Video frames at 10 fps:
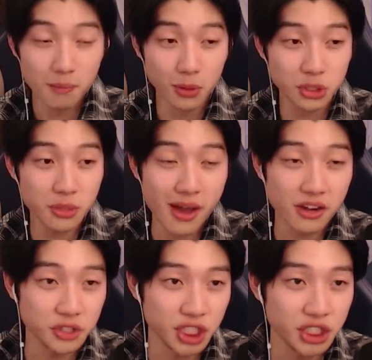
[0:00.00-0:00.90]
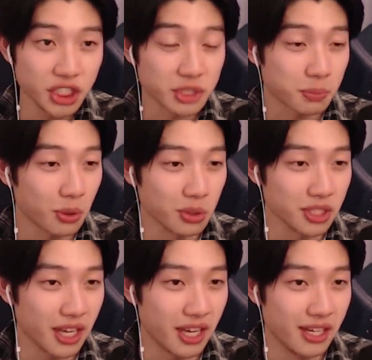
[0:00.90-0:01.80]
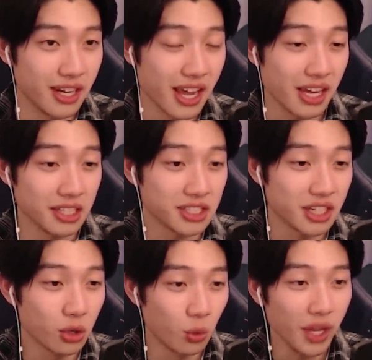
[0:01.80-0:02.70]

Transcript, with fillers: most amount of Qiqis pulled in a single